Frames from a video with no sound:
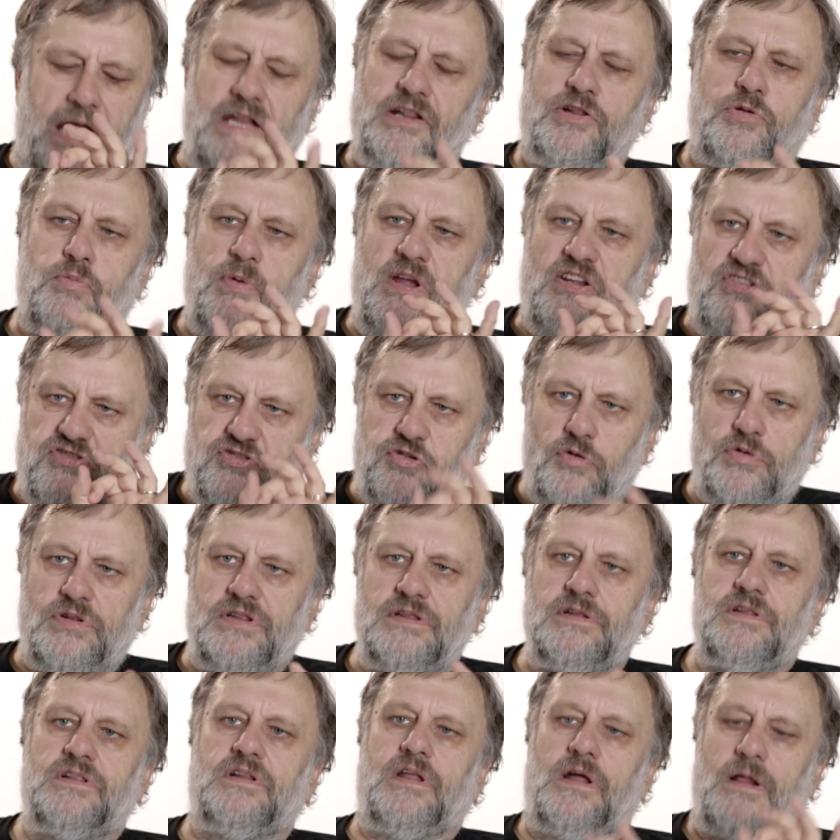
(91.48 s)
and we
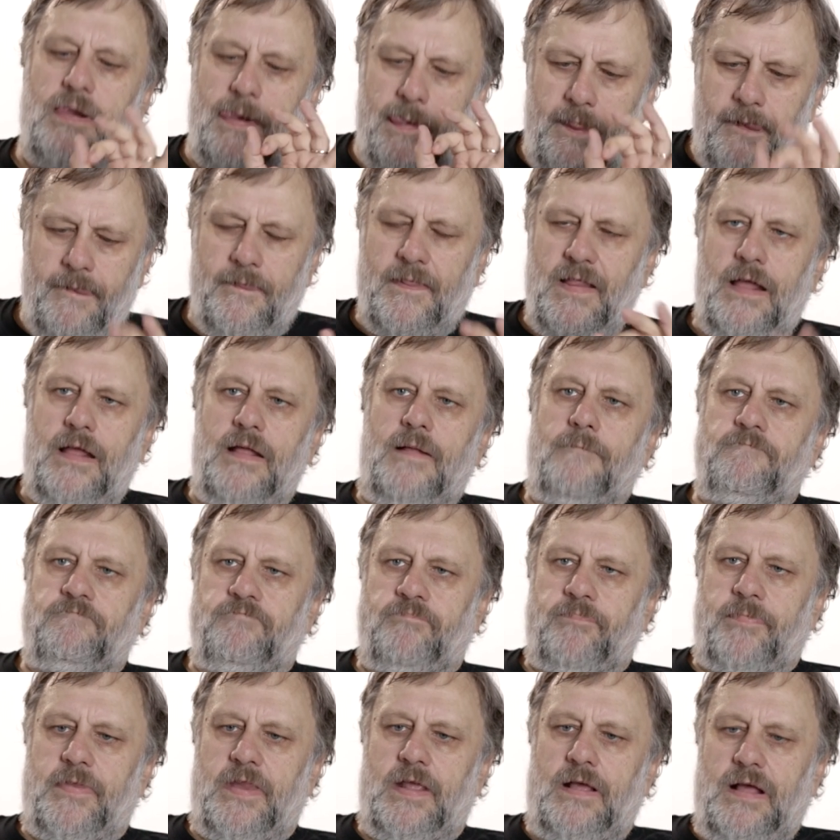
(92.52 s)
shouldn't
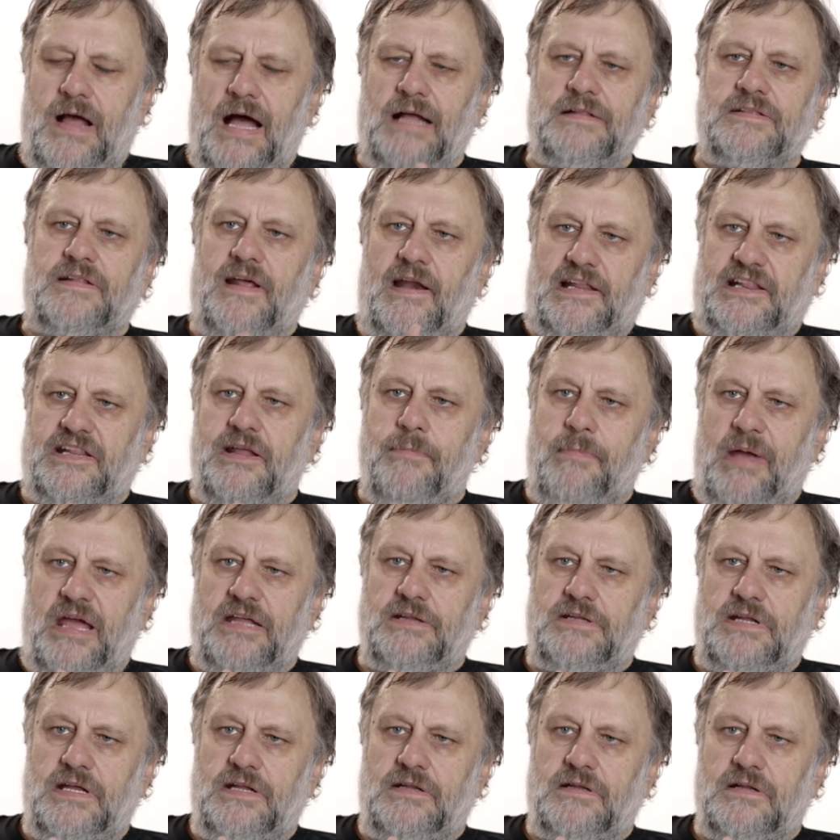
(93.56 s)

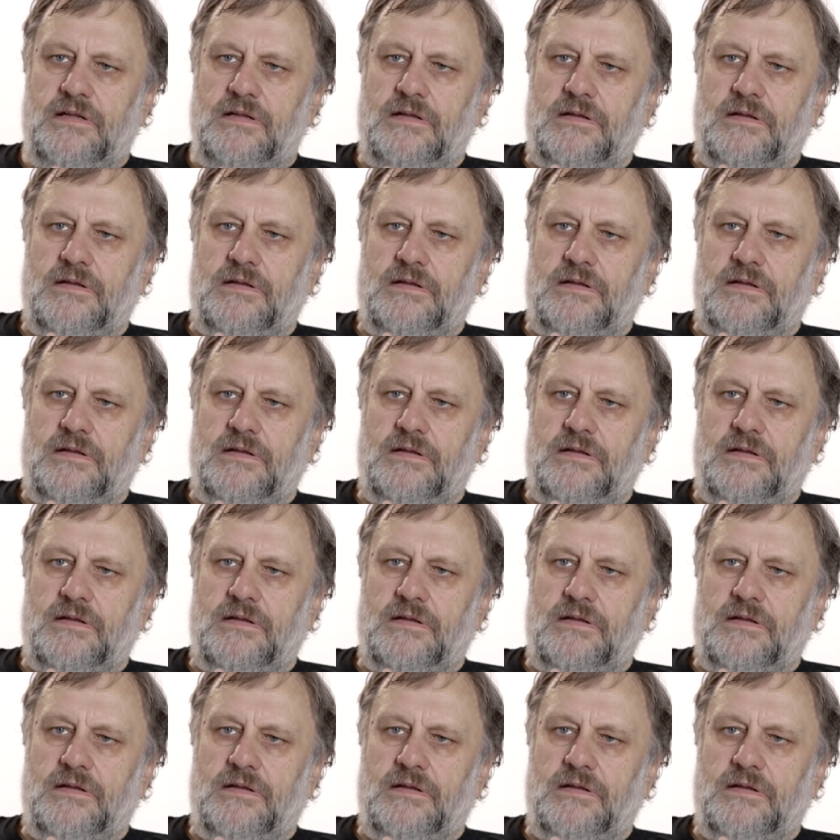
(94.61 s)
underestimate it.